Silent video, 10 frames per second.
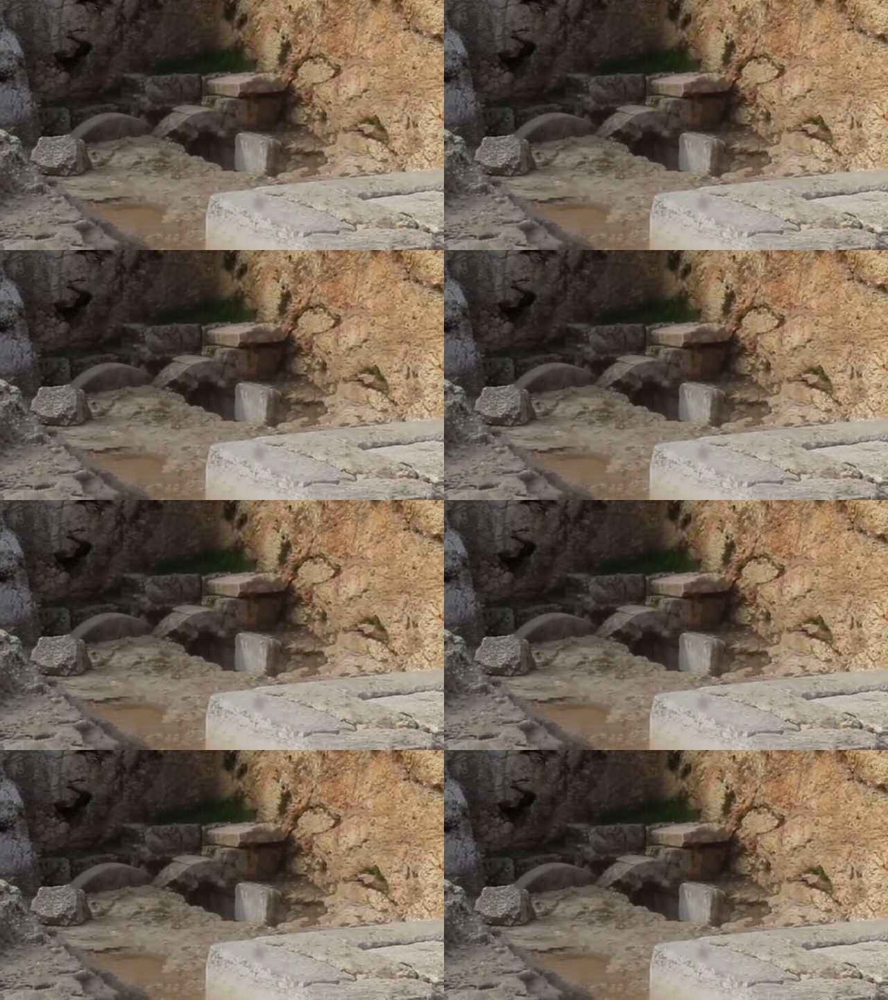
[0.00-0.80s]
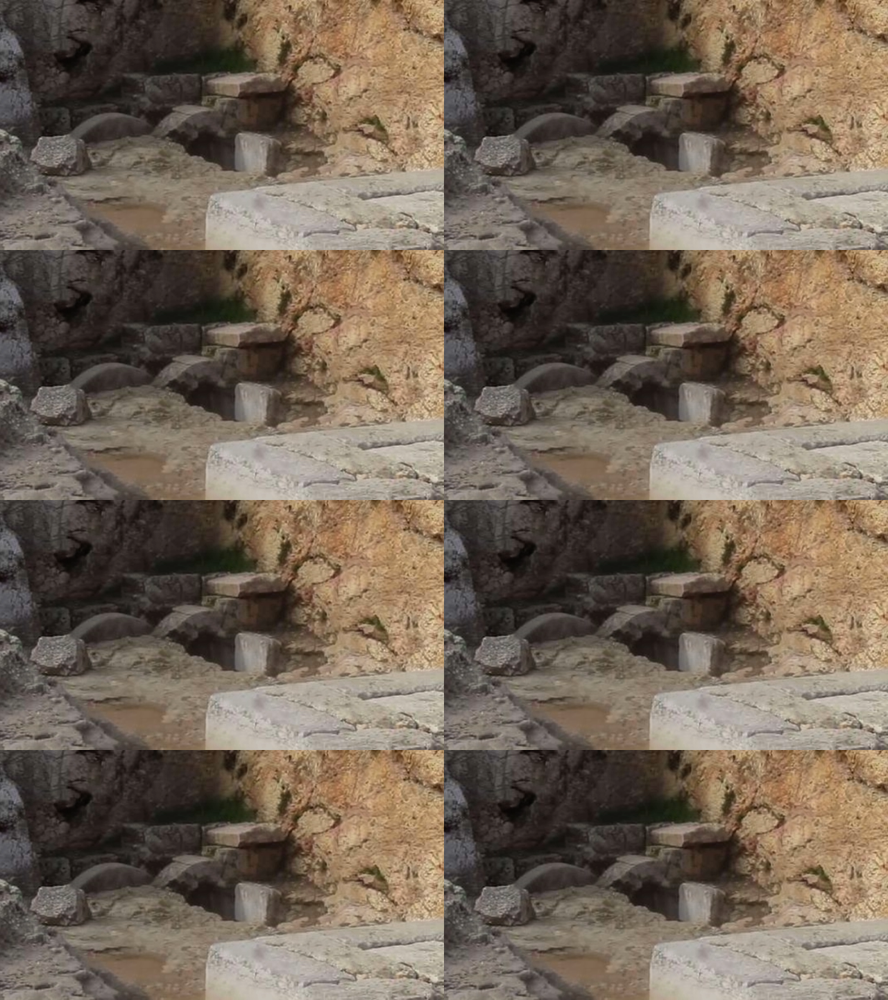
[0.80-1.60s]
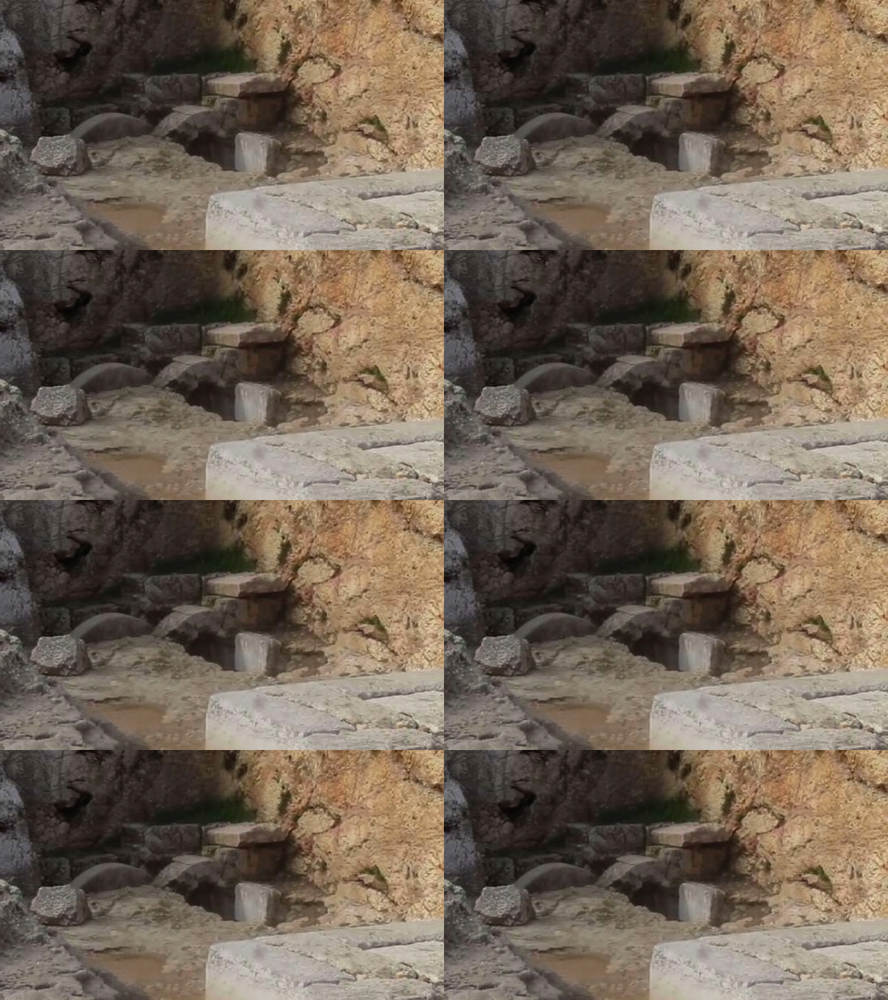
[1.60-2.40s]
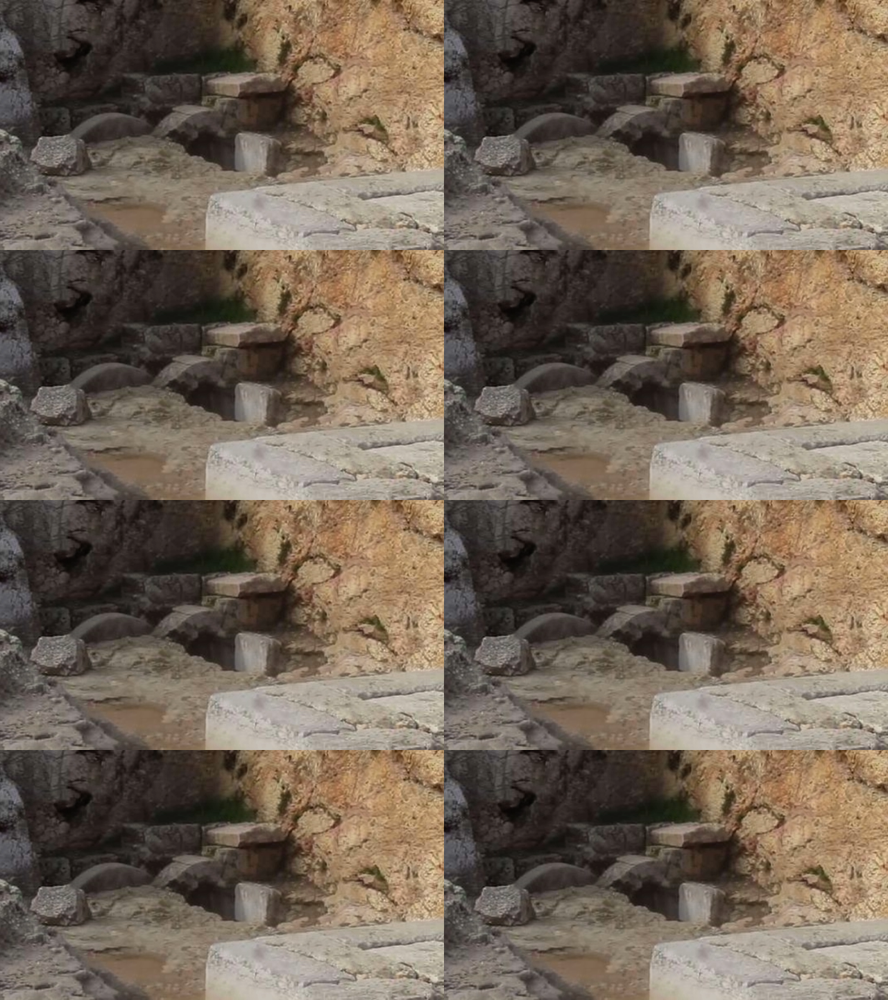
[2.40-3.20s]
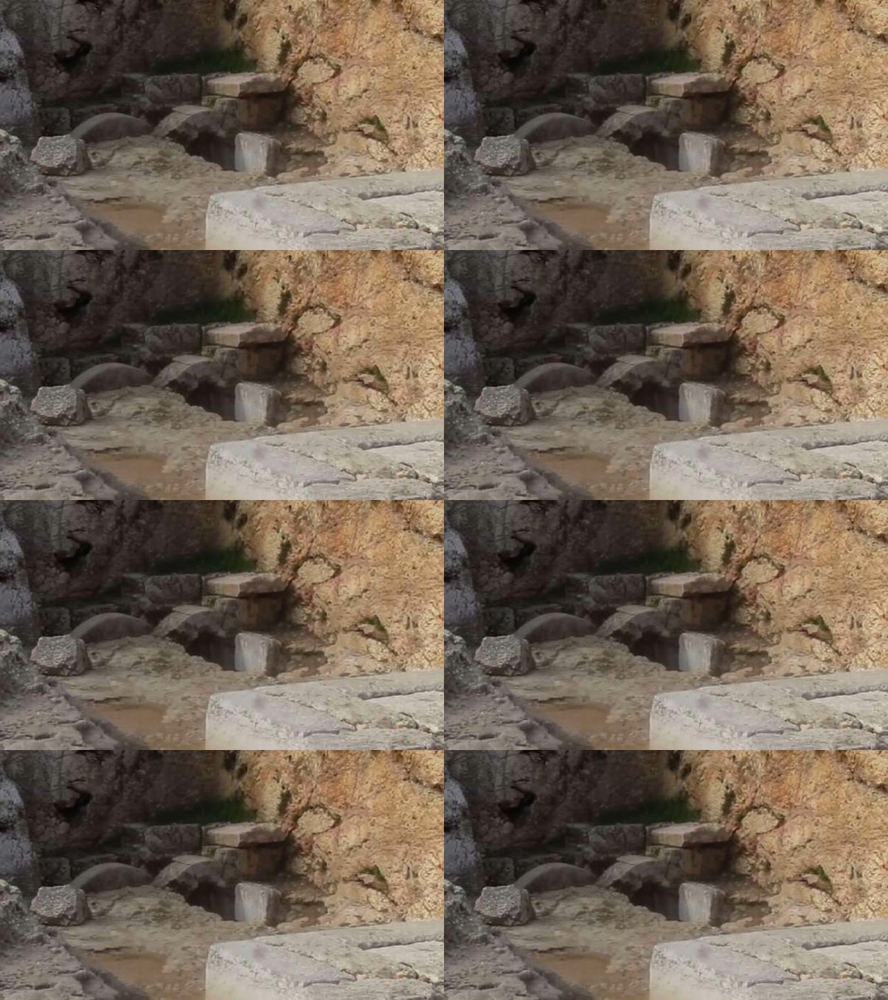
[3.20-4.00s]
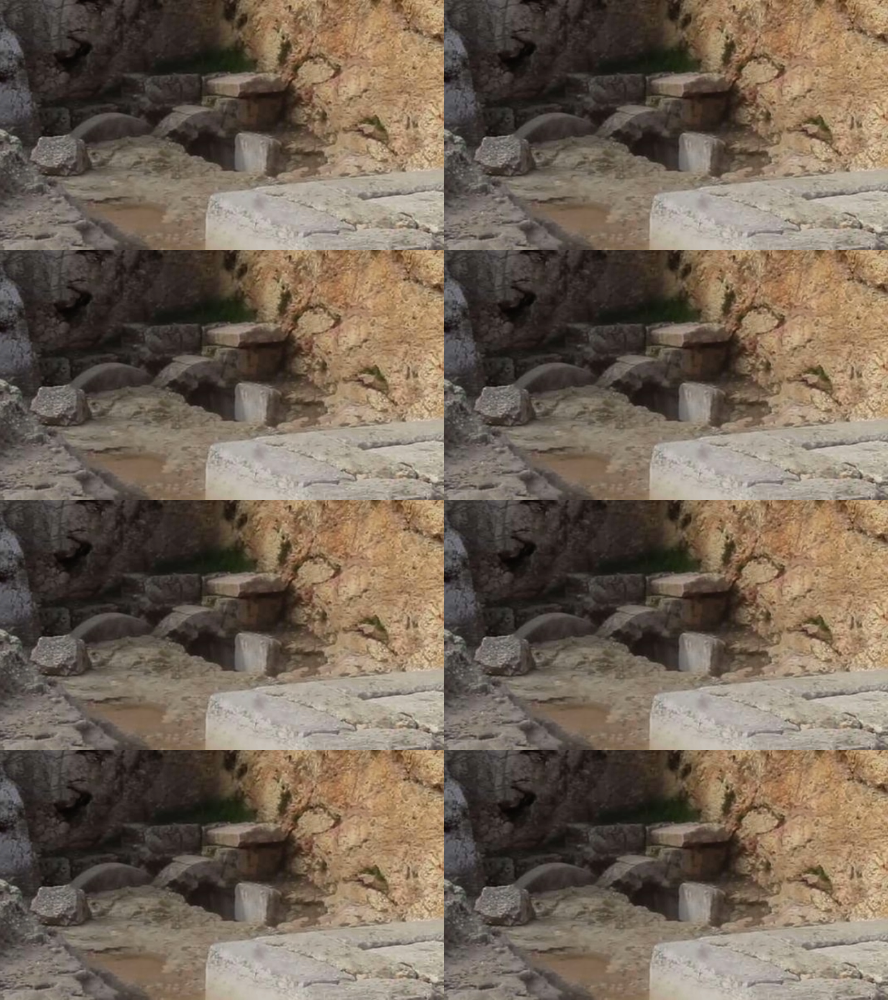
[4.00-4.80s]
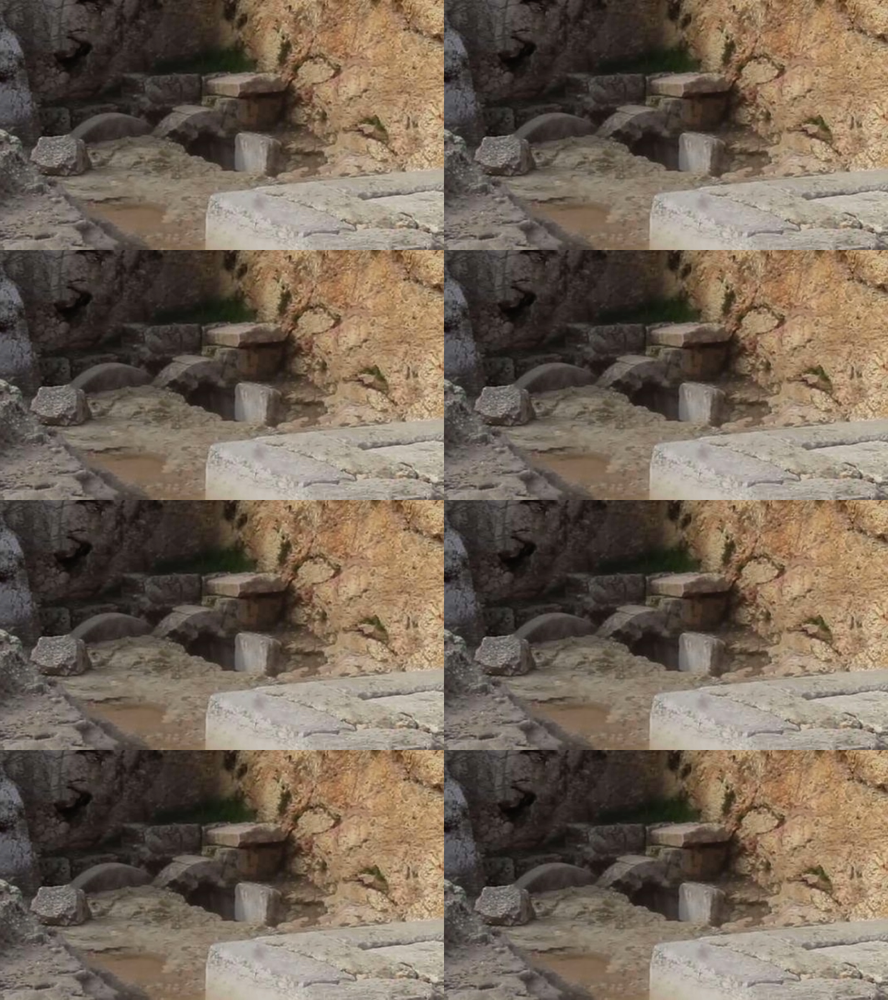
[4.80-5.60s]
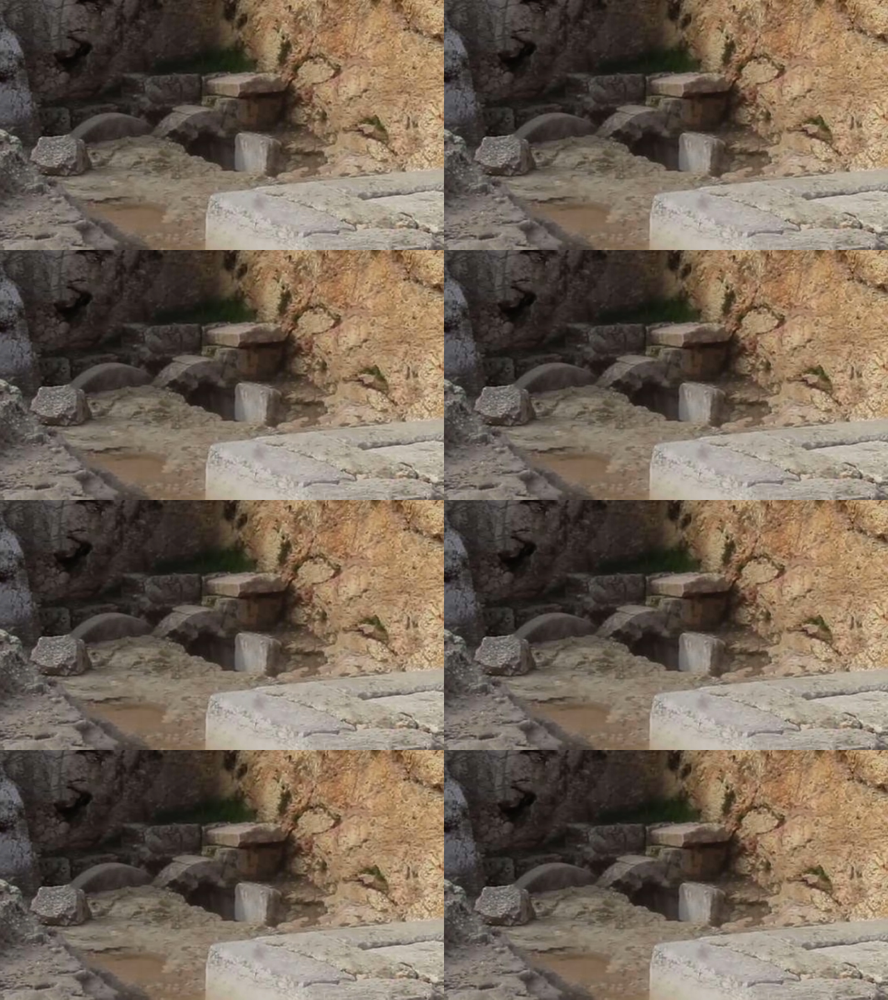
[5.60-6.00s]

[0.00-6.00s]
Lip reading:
No face is visible, so there are no lips to read.